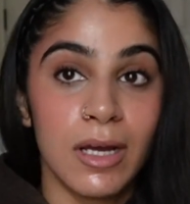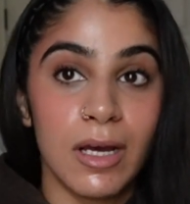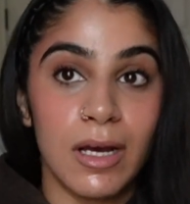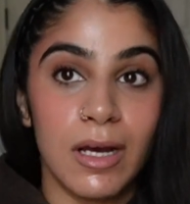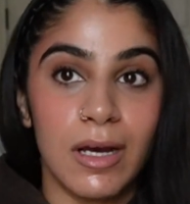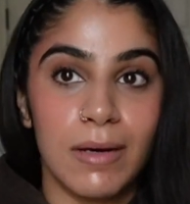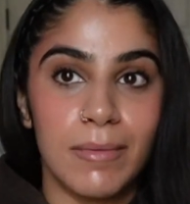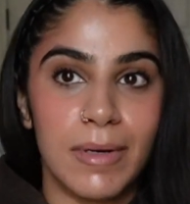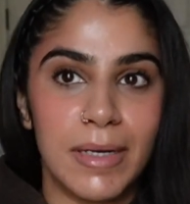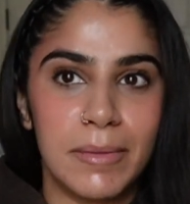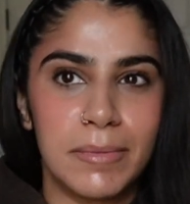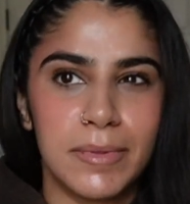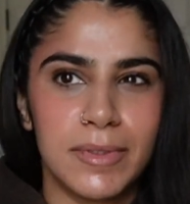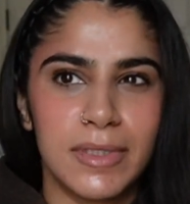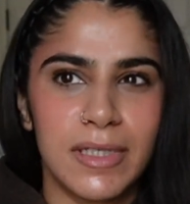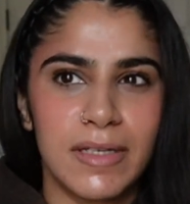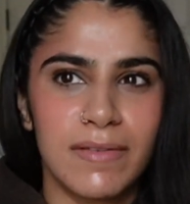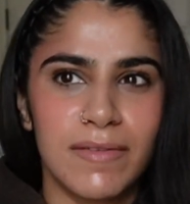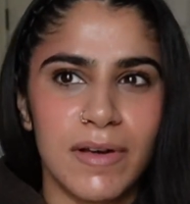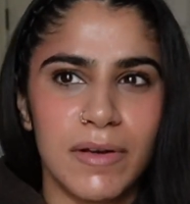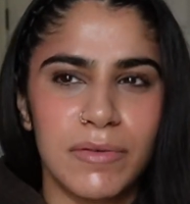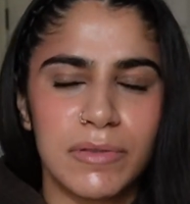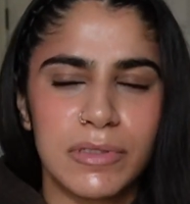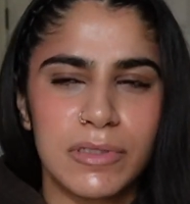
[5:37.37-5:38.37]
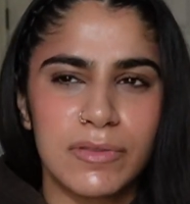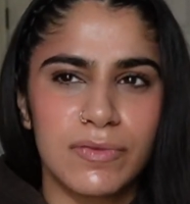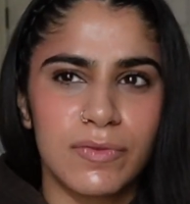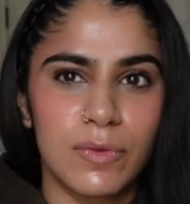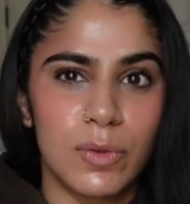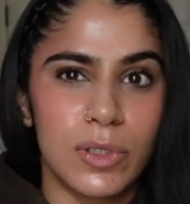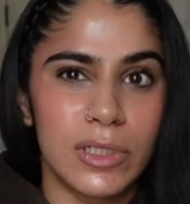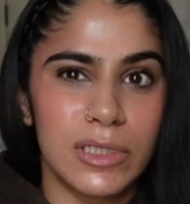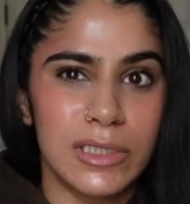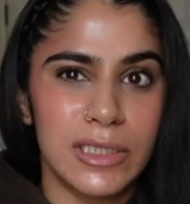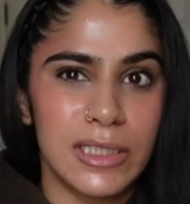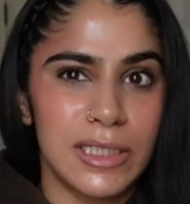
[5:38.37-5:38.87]
I believe I was
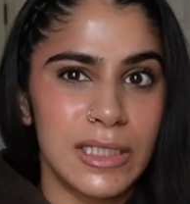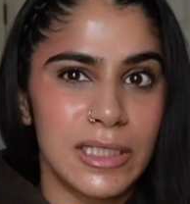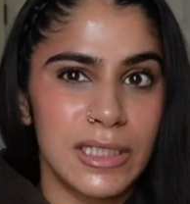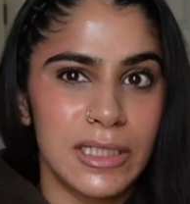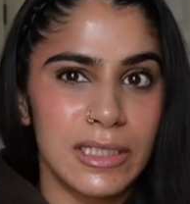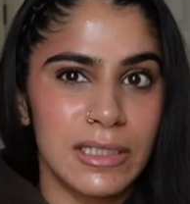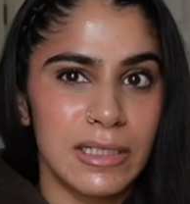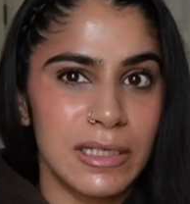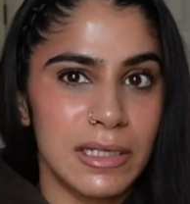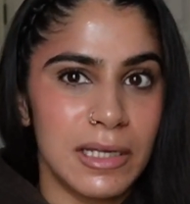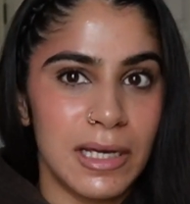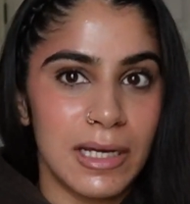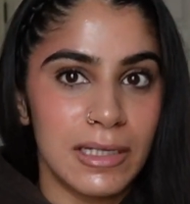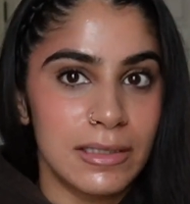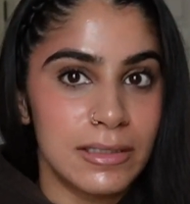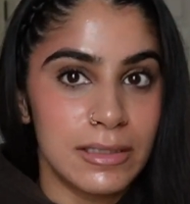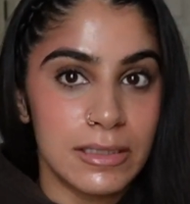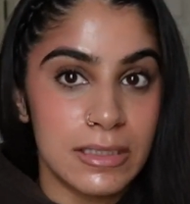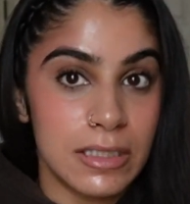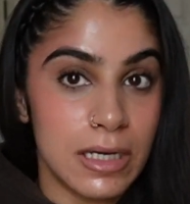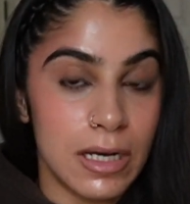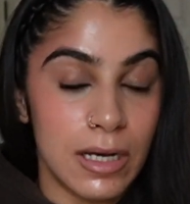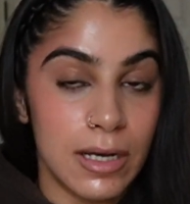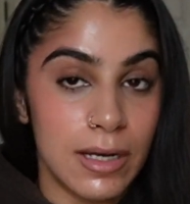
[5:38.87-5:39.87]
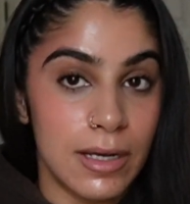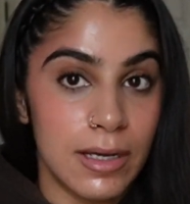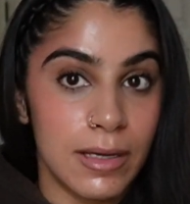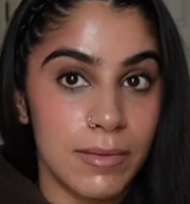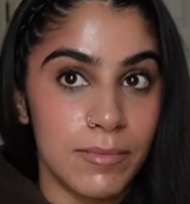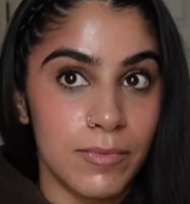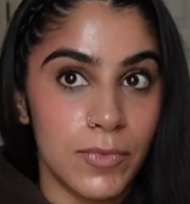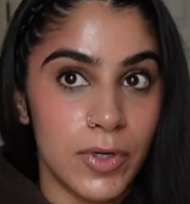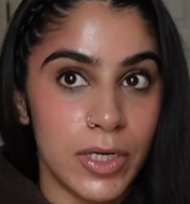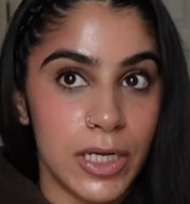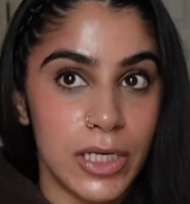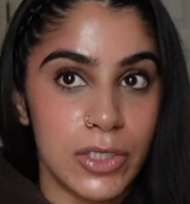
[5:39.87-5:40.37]
14 at the
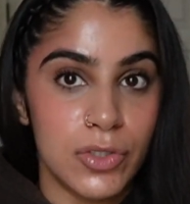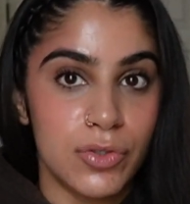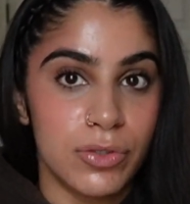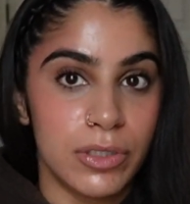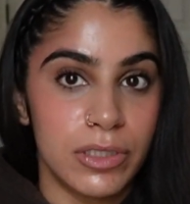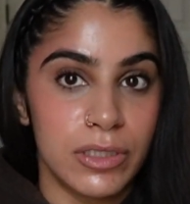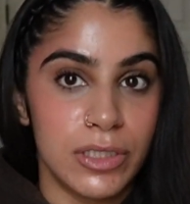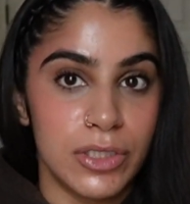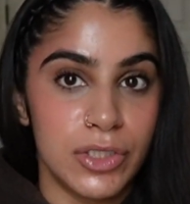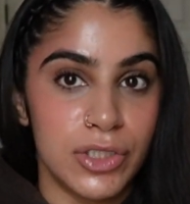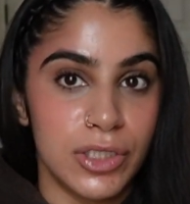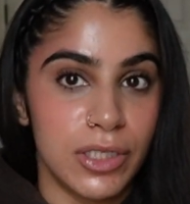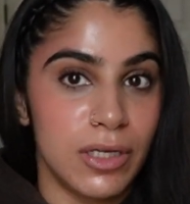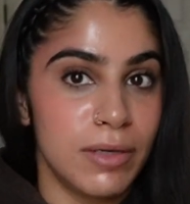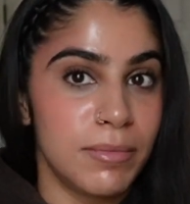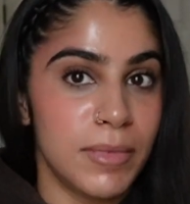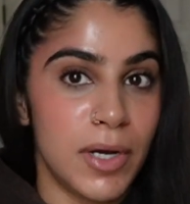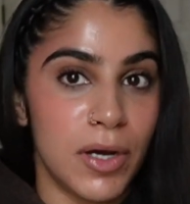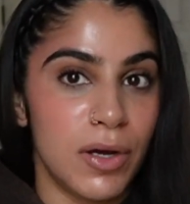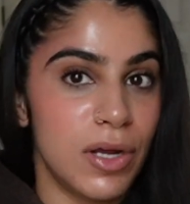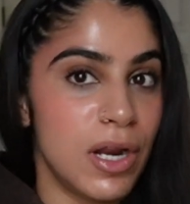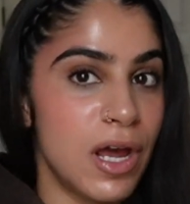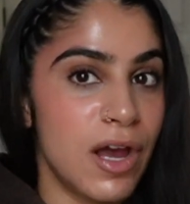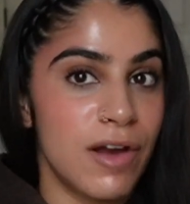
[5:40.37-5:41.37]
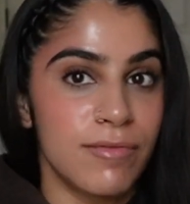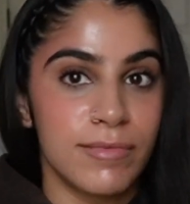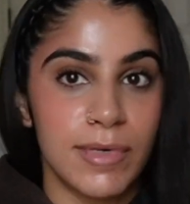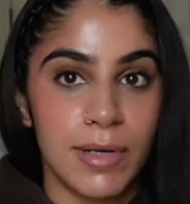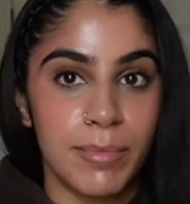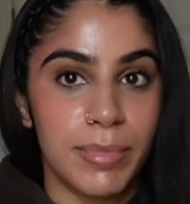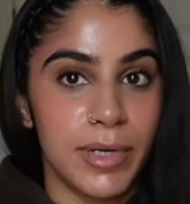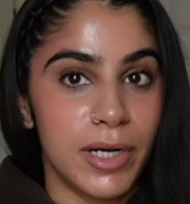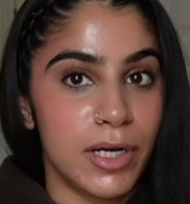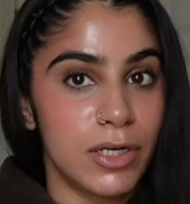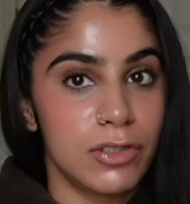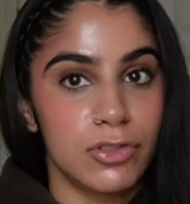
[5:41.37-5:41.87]
time when I joined the gym. I would have my
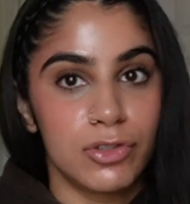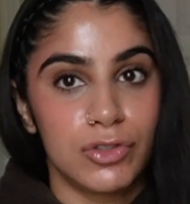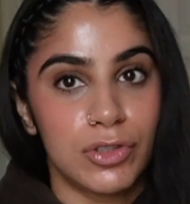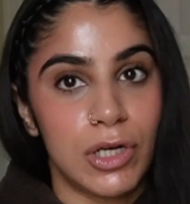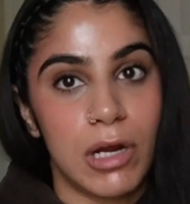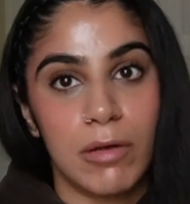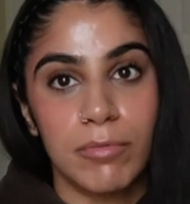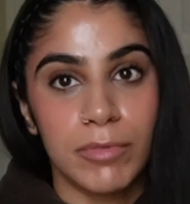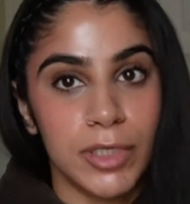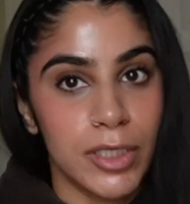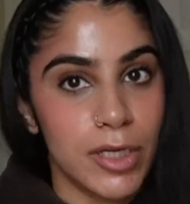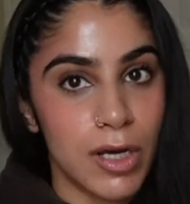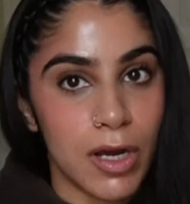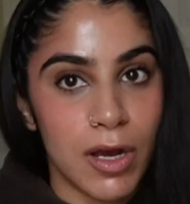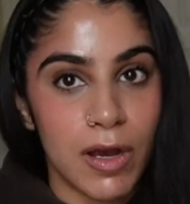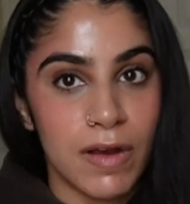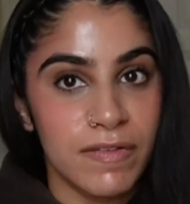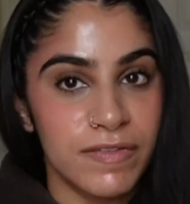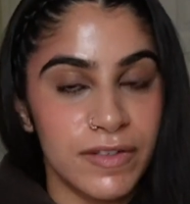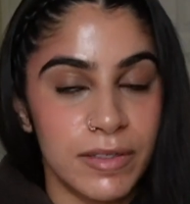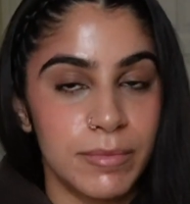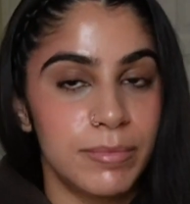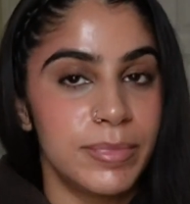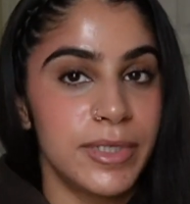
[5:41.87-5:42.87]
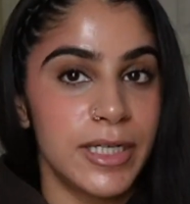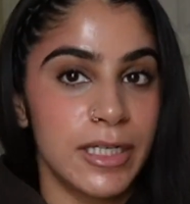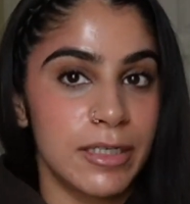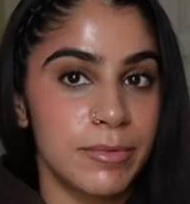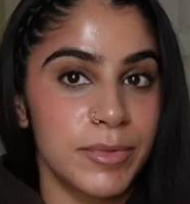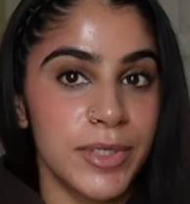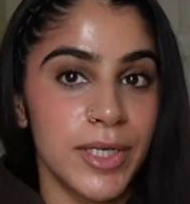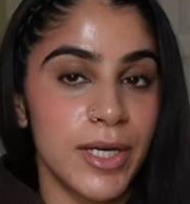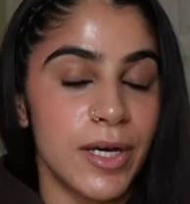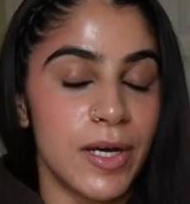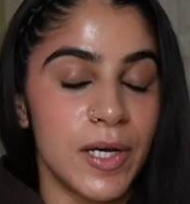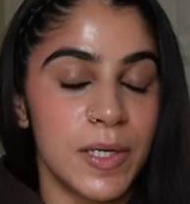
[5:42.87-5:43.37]
parents drop me off and pick
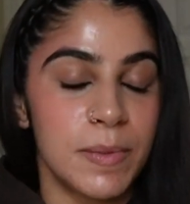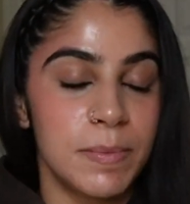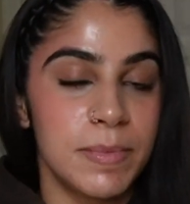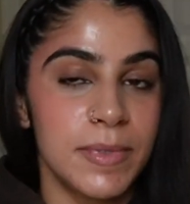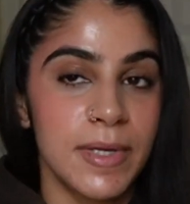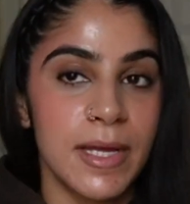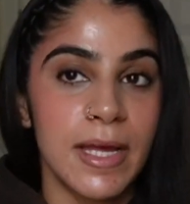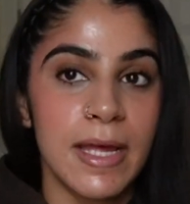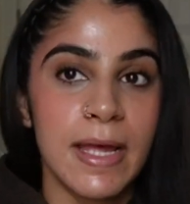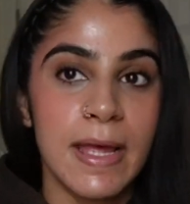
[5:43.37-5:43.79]
me up.